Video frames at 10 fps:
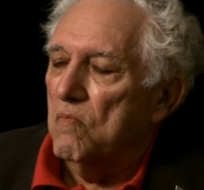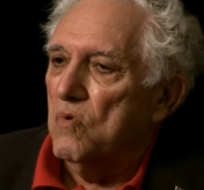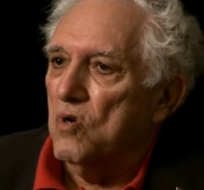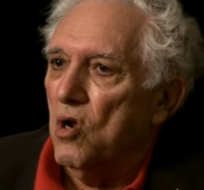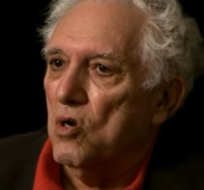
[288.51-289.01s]

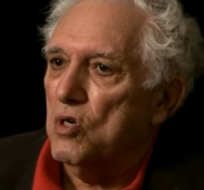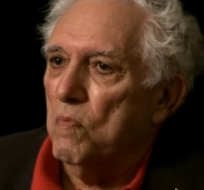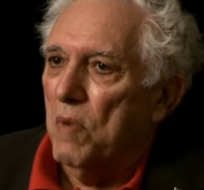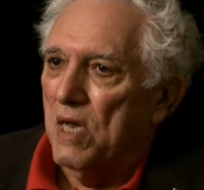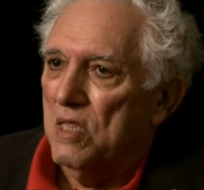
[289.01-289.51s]
rush
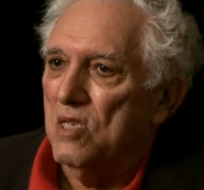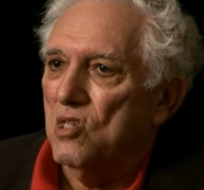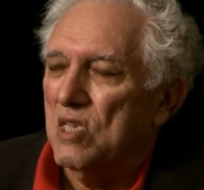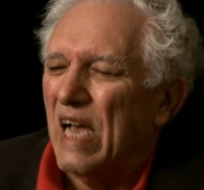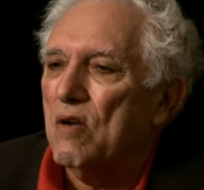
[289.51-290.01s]
by the
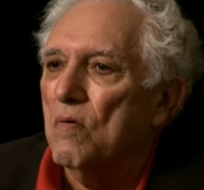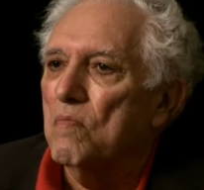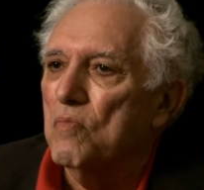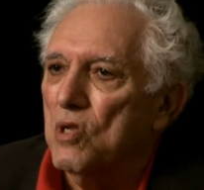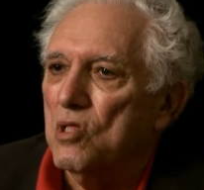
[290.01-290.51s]

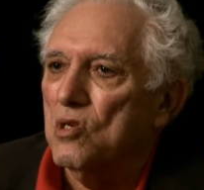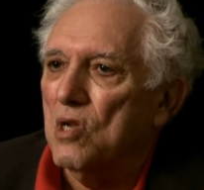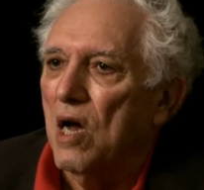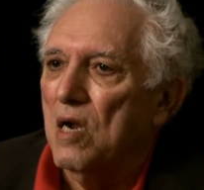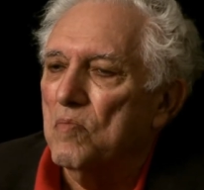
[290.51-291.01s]
2nd British
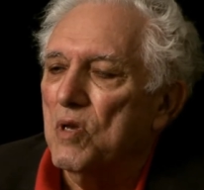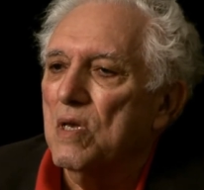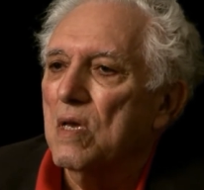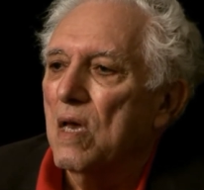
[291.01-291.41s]
Army